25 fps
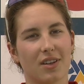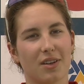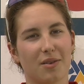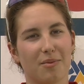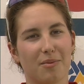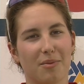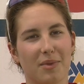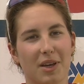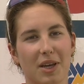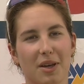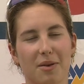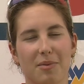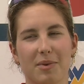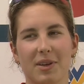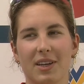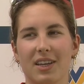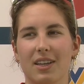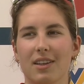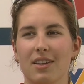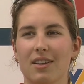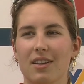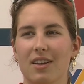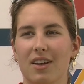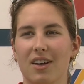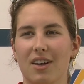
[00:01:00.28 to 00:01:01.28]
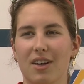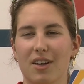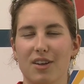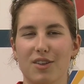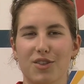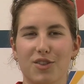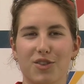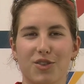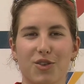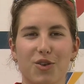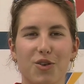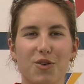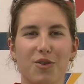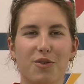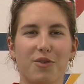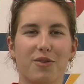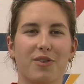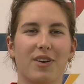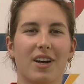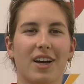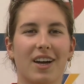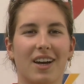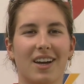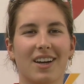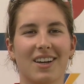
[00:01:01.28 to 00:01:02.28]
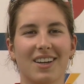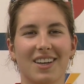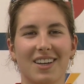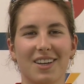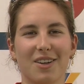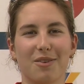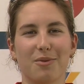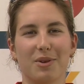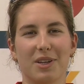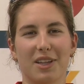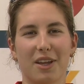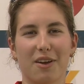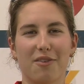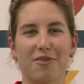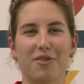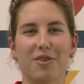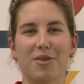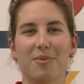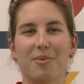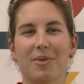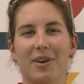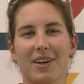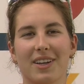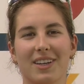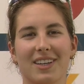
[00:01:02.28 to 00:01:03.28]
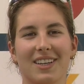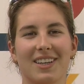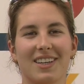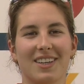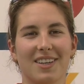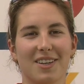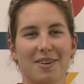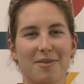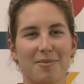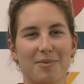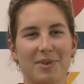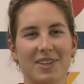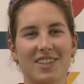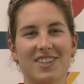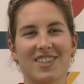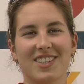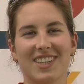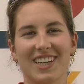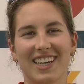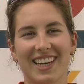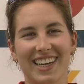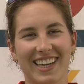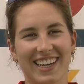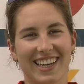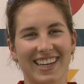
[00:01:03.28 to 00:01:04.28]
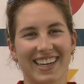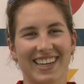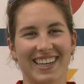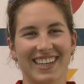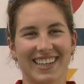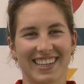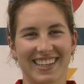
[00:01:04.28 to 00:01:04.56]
maybe in the sofa with everybody, a bit chilling.